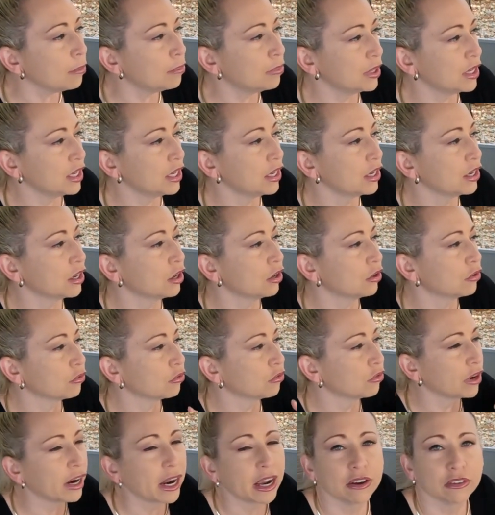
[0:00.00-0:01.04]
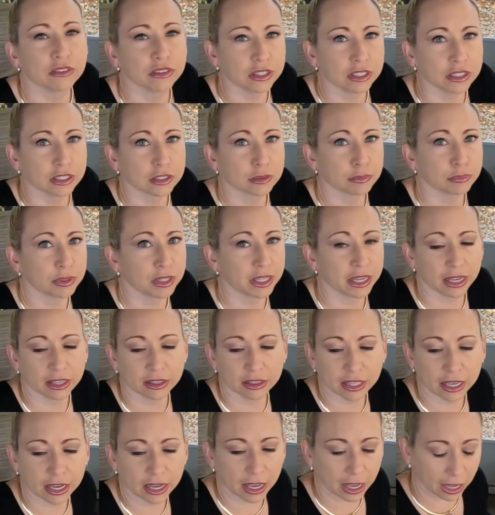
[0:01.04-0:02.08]
being around this
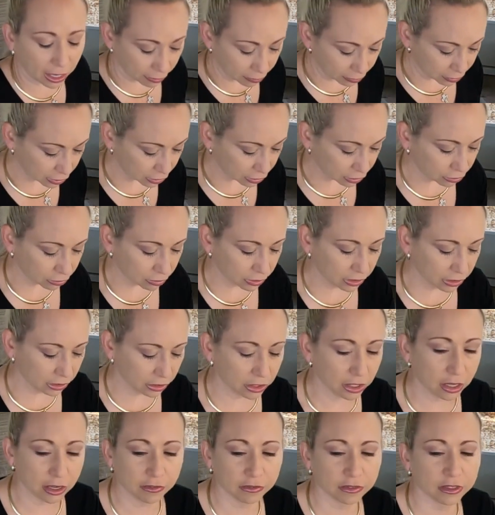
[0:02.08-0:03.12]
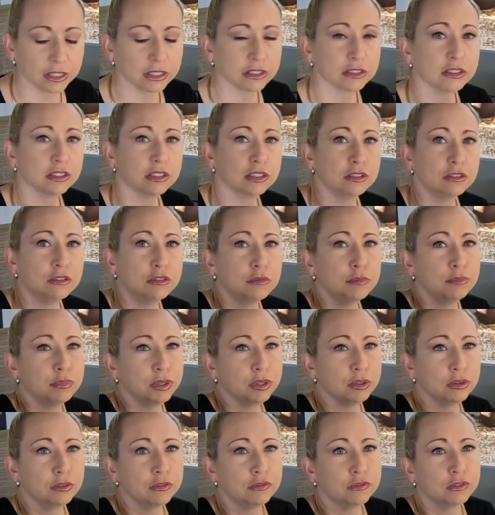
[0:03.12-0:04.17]
plant. They absolutely love these little
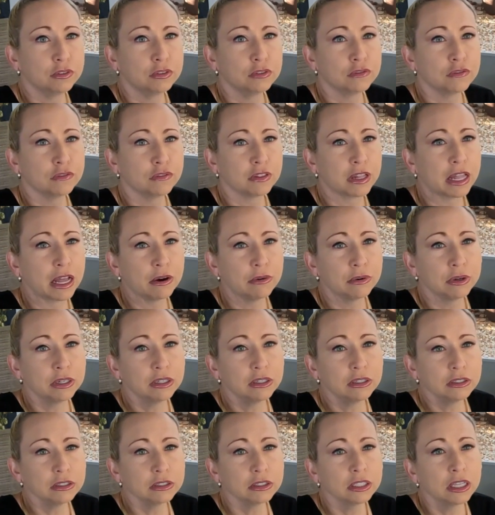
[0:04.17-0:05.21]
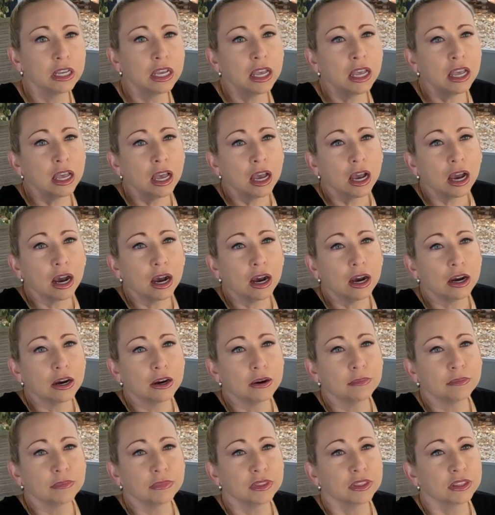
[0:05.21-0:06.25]
beautiful flowers.
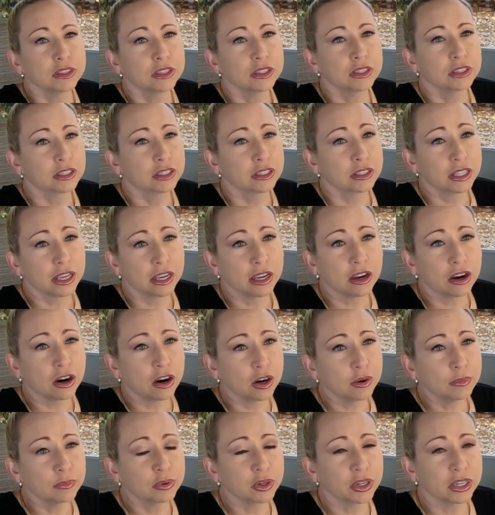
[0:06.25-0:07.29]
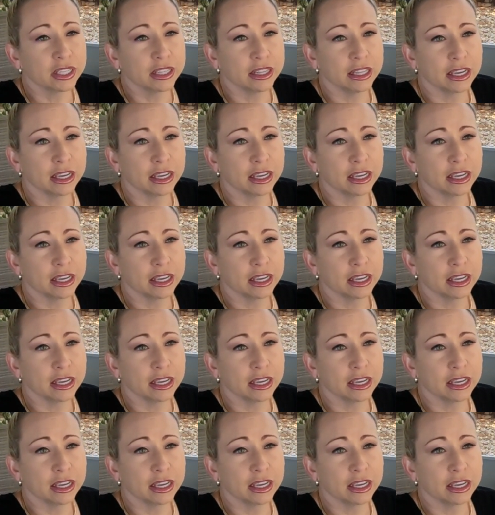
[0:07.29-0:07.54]
They are pretty.